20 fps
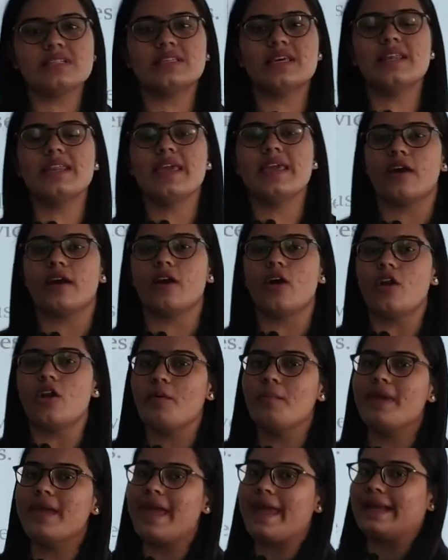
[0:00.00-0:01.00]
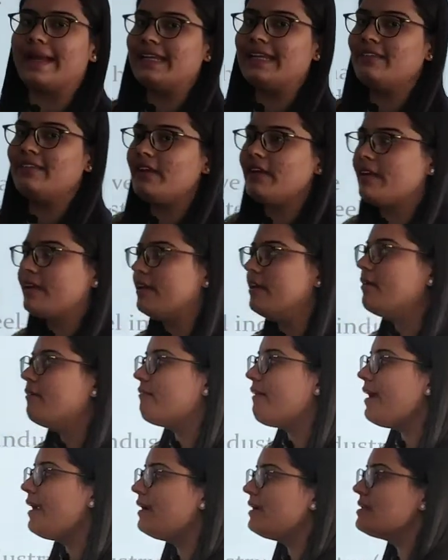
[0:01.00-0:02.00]
is an economic activity.
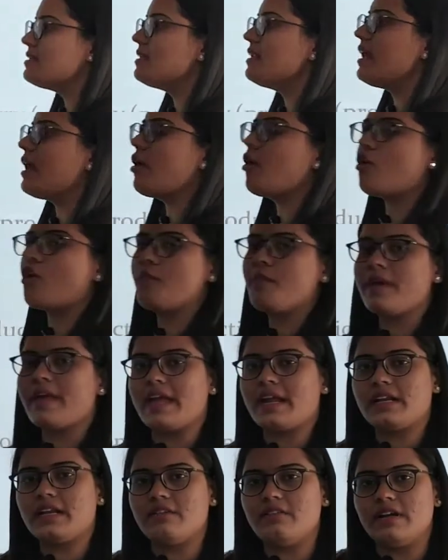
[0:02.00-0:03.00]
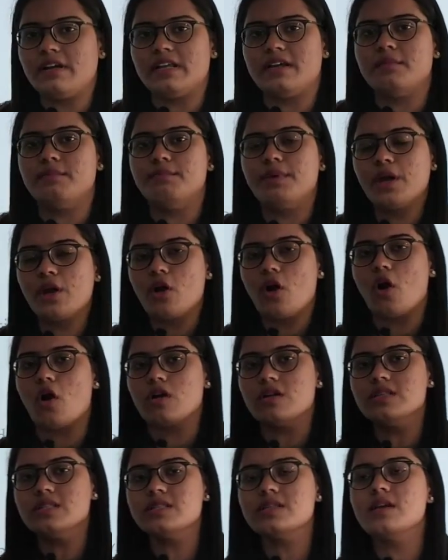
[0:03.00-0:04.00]
Why it is an economic activity?
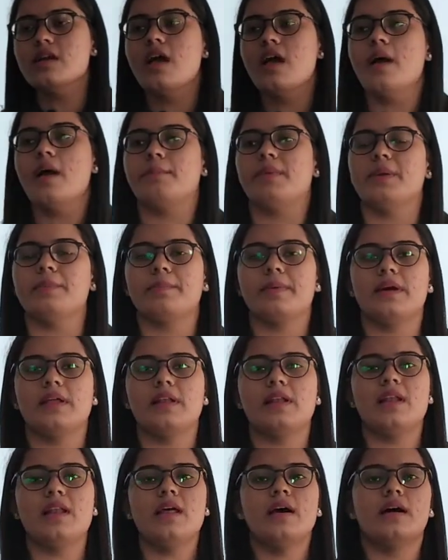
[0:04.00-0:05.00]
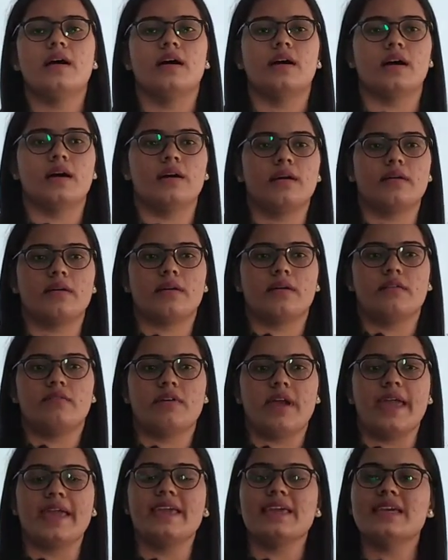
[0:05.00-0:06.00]
Because people
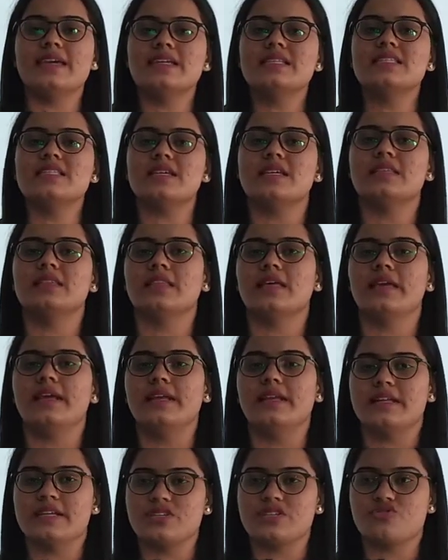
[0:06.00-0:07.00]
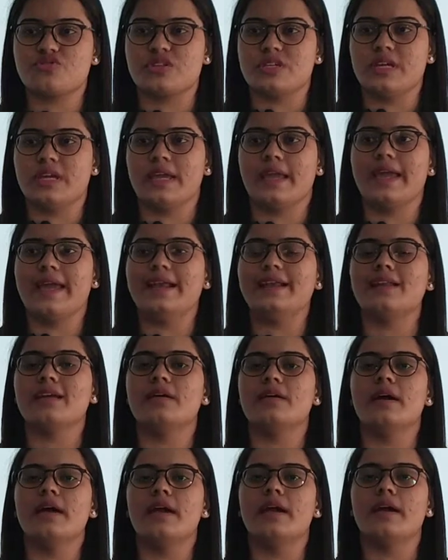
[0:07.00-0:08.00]
engage in the industry
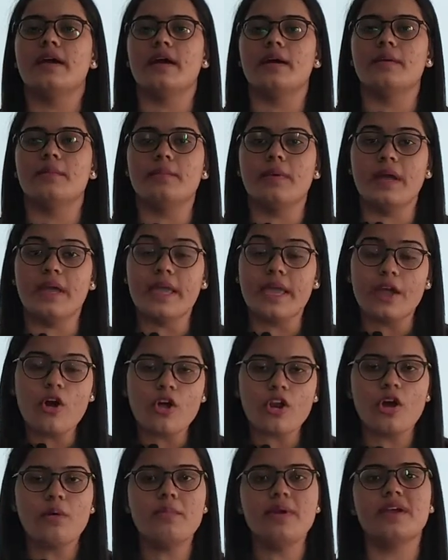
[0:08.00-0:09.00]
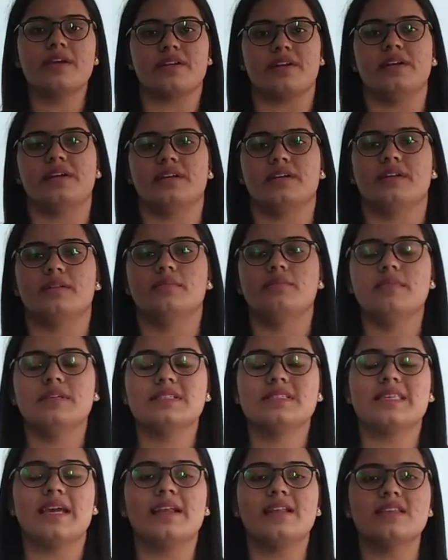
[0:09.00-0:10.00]
get economic return,
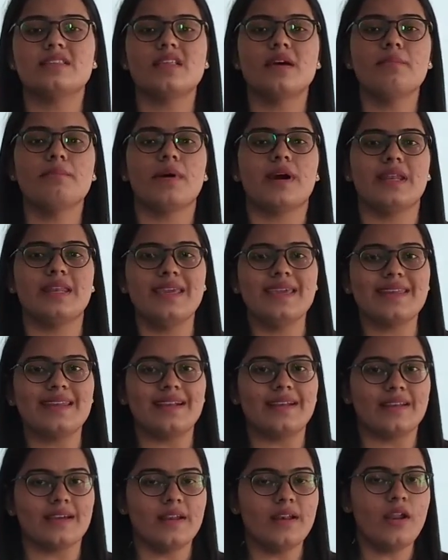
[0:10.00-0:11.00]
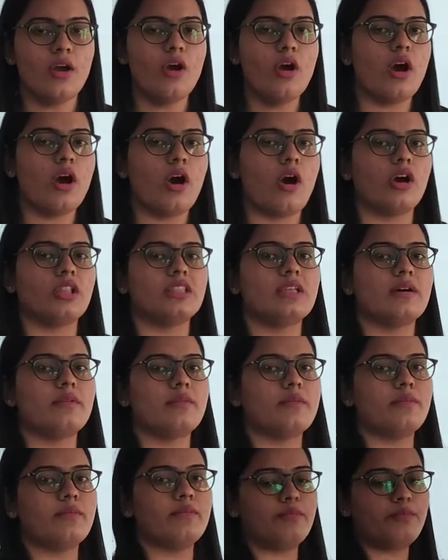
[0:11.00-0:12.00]
means that is the money return on
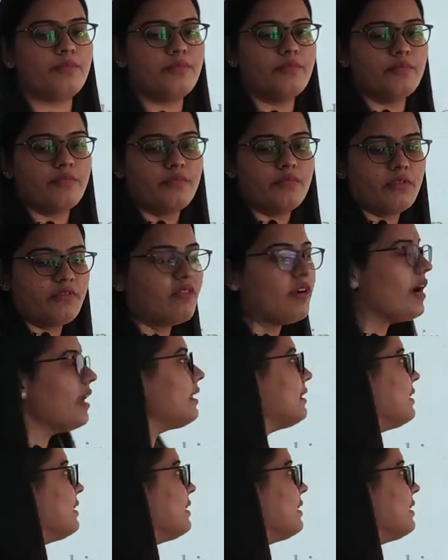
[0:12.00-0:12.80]
the work